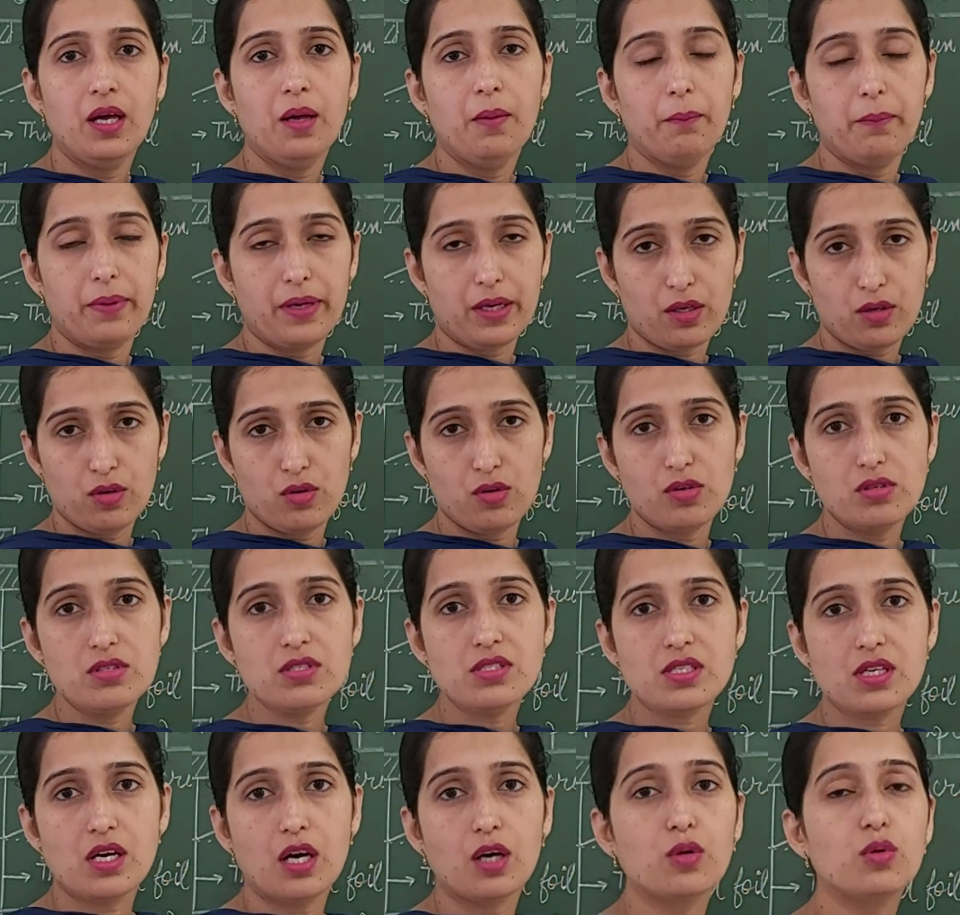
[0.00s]

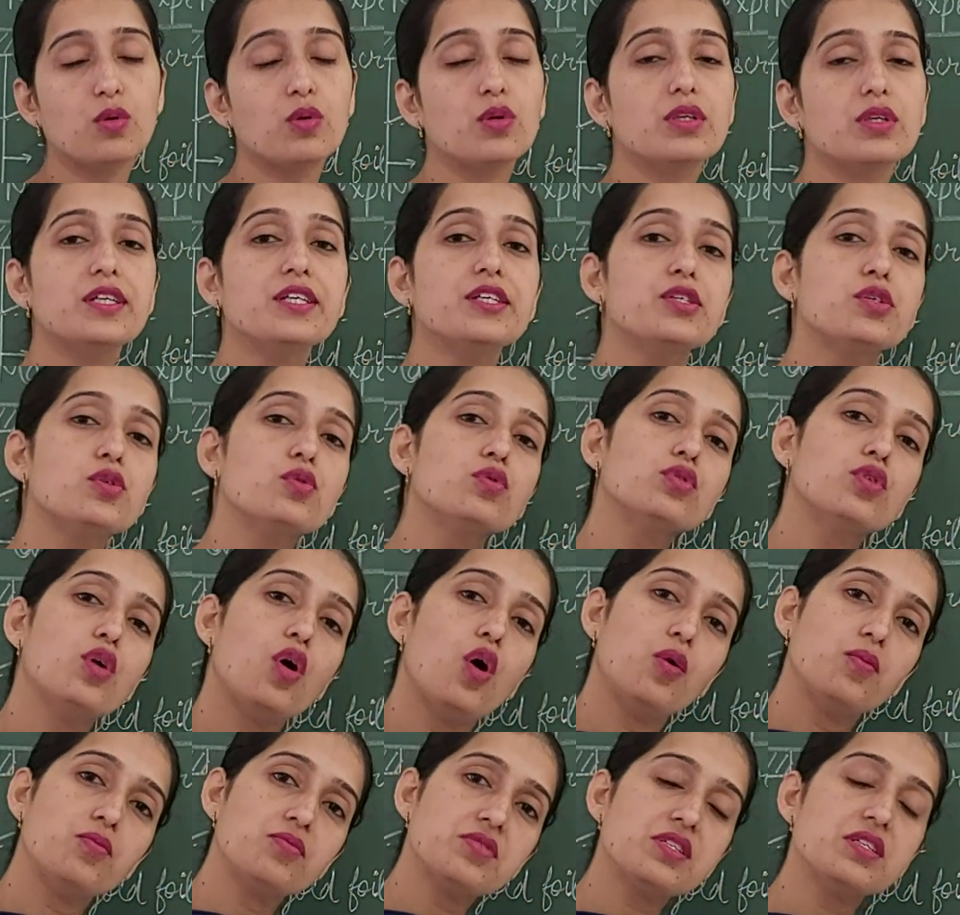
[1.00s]
because according to
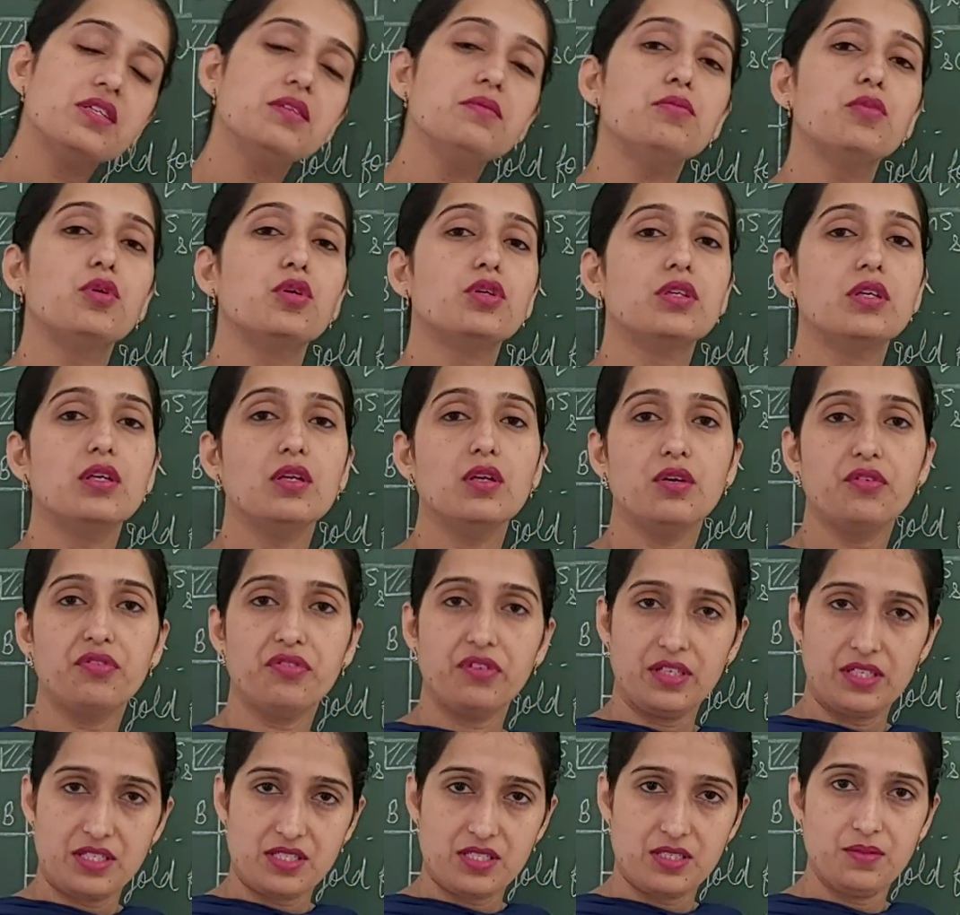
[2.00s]
Thomson model of
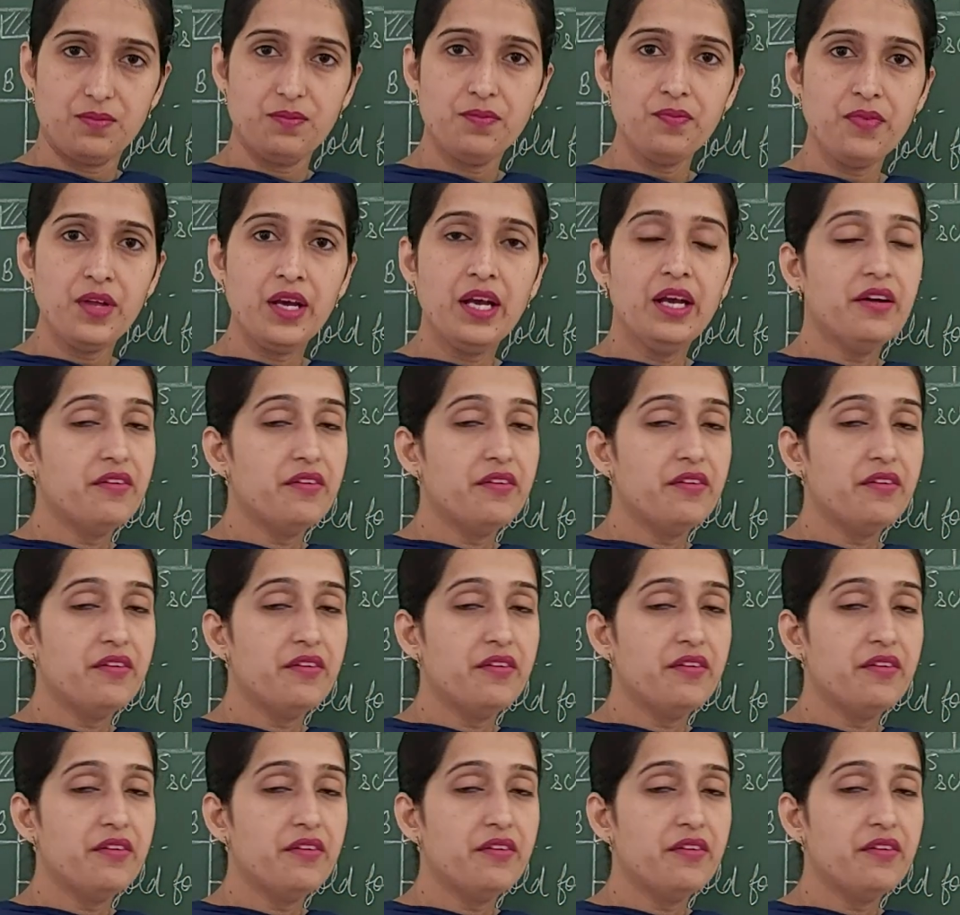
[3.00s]
atom,